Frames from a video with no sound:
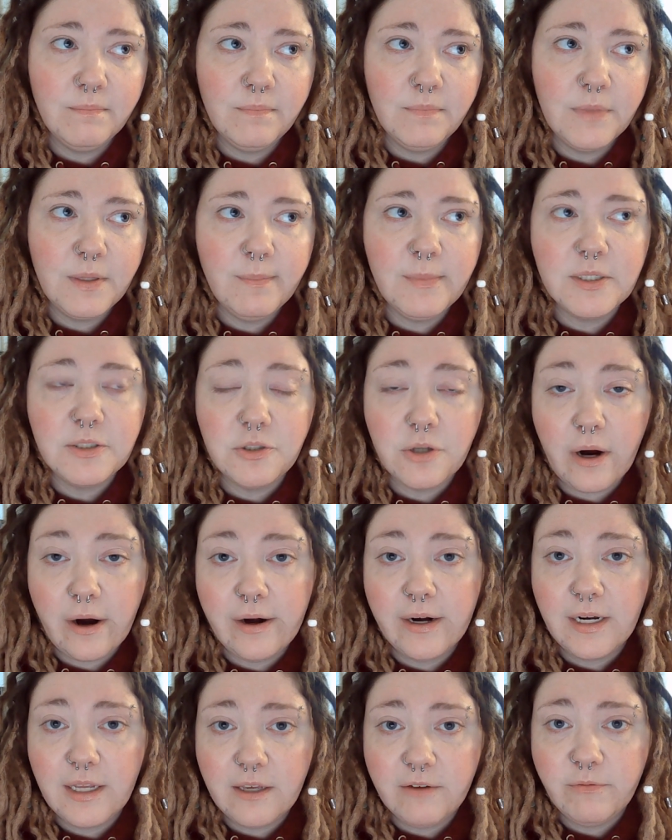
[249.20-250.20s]
The
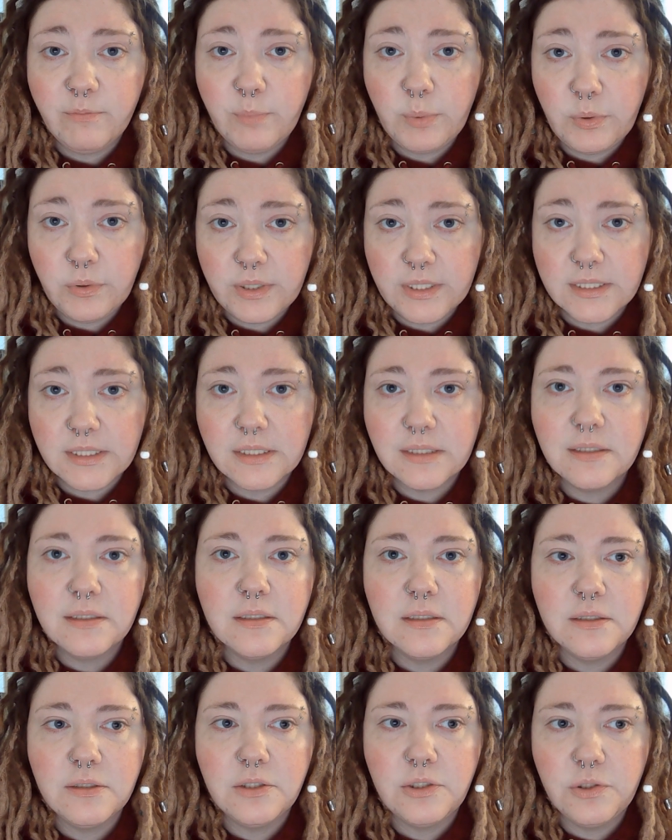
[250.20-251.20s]
majority of Buddhists
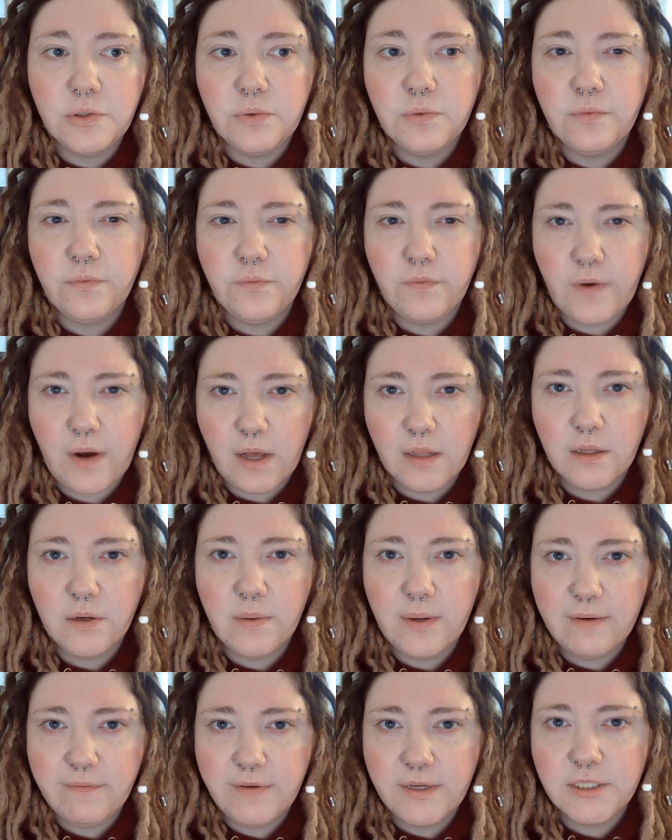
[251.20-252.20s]
do follow
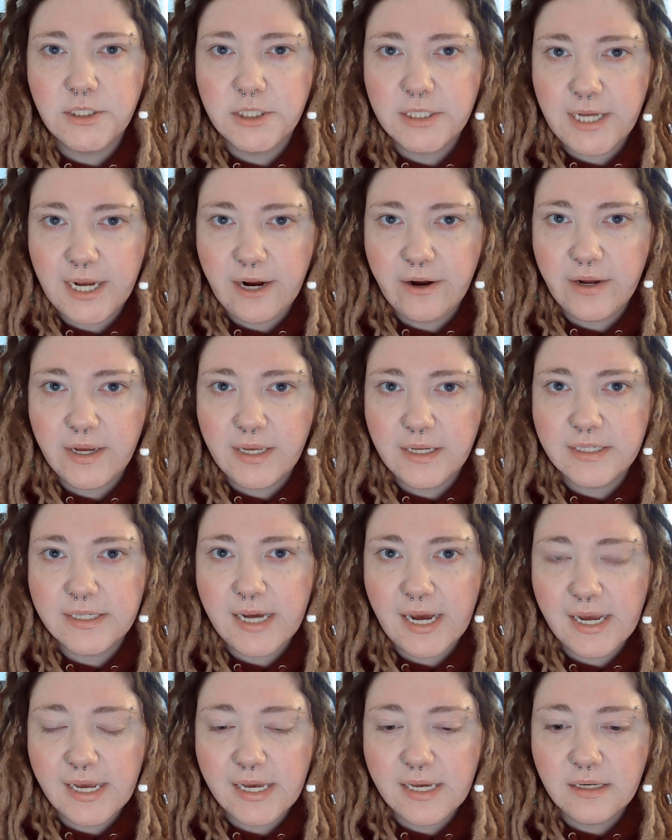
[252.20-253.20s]
a vegetarian
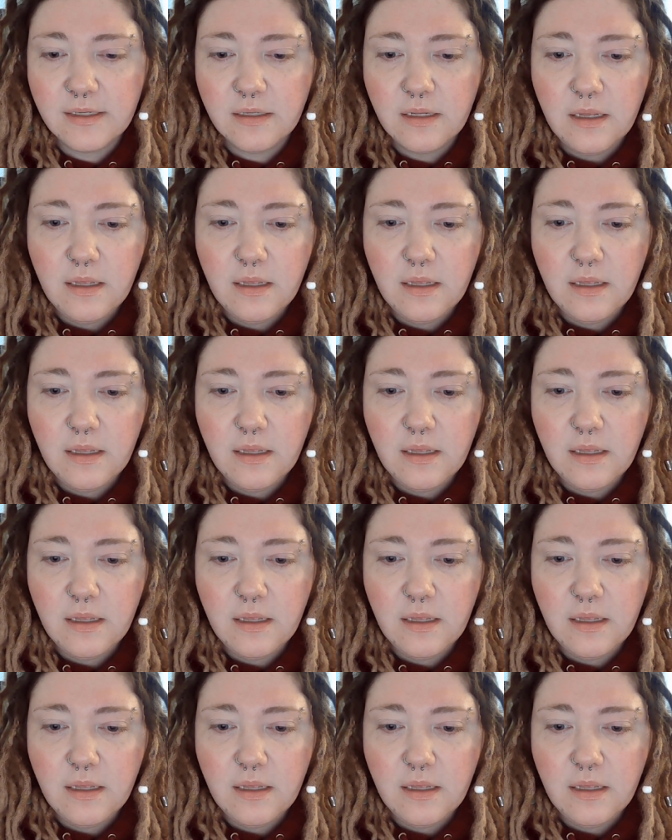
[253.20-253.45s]
diet